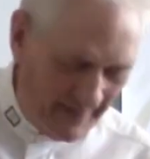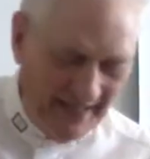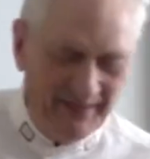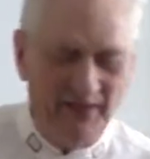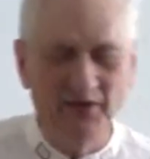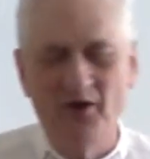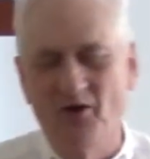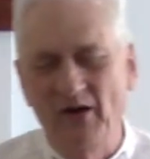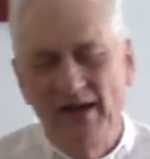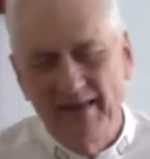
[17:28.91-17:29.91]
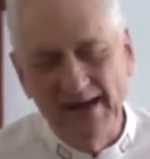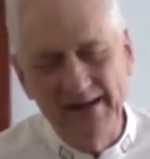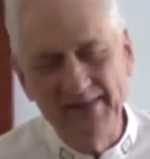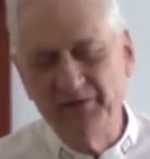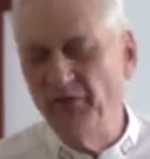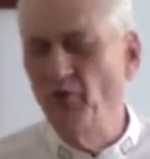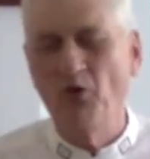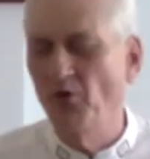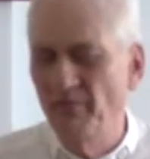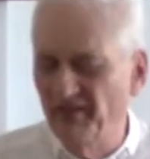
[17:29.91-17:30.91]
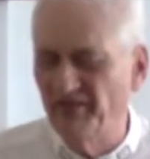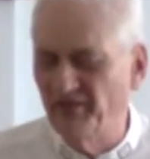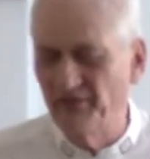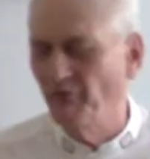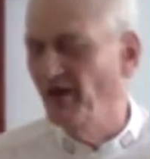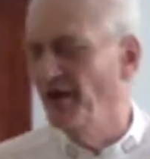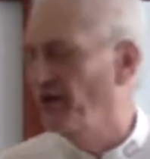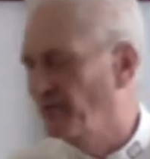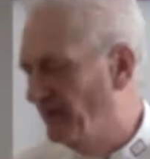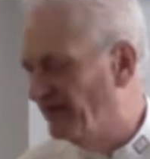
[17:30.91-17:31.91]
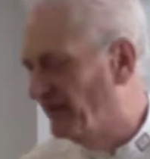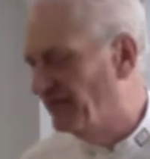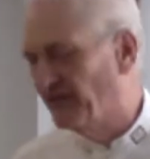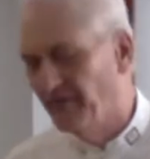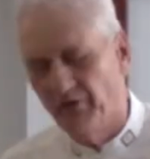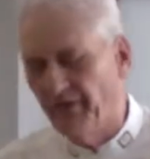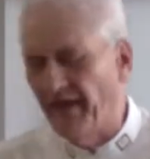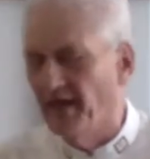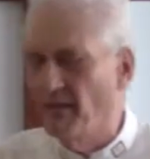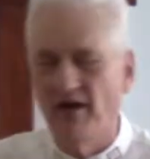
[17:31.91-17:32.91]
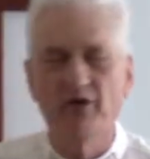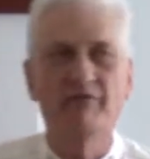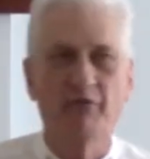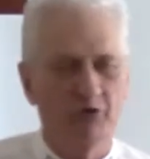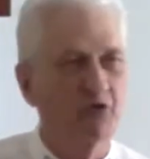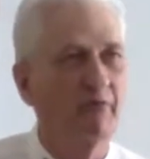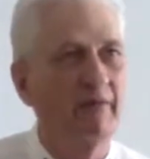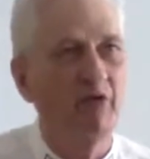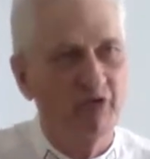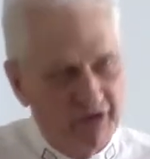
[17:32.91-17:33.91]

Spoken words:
me. He said, you know, this funeral home business is really good business, and if you're thinking about your future, maybe you